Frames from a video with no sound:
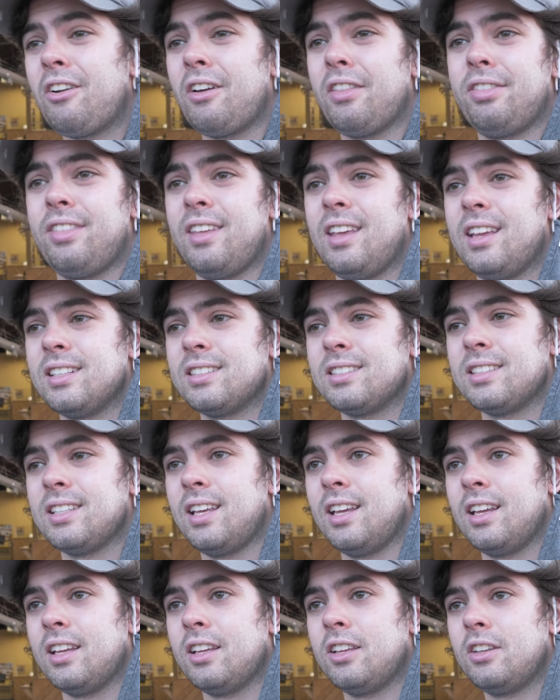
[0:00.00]
on things
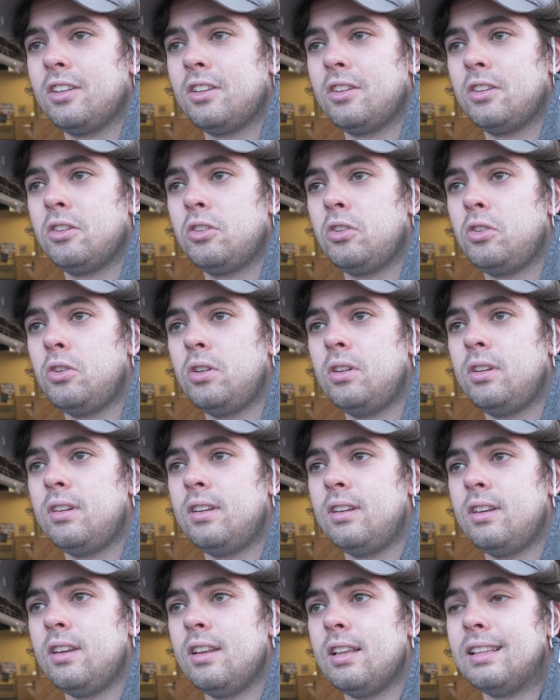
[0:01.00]
that
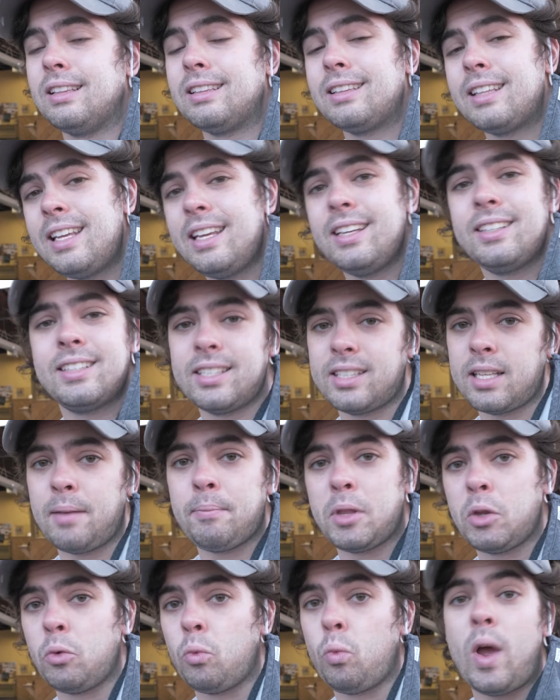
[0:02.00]
could lead to
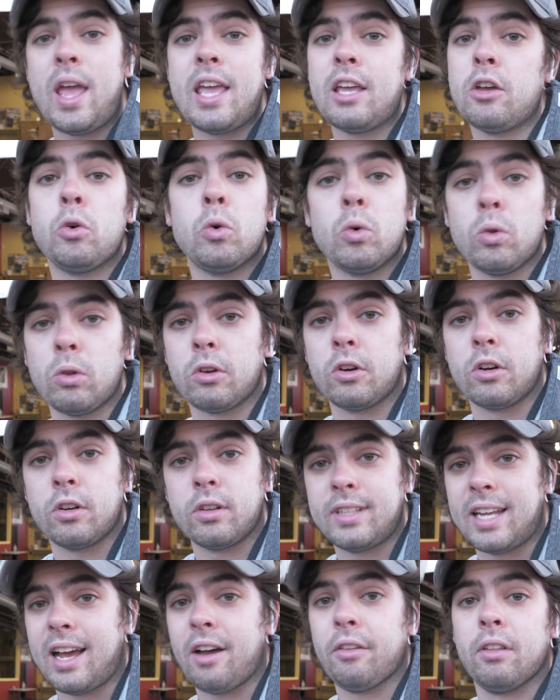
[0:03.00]
something way cooler
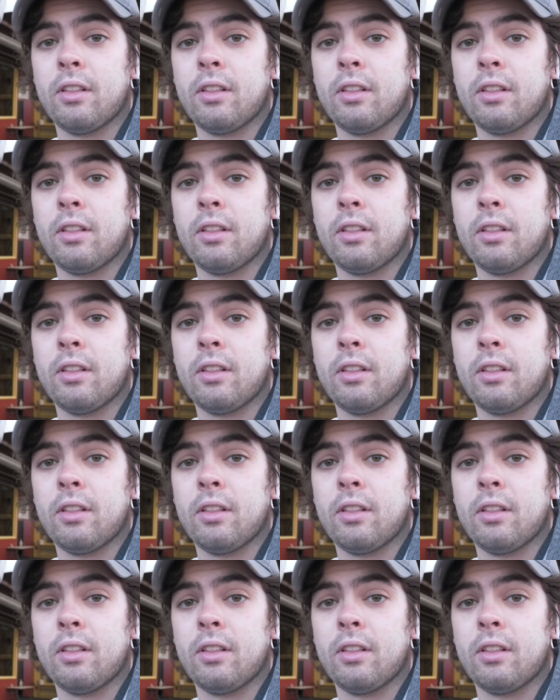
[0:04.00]
down the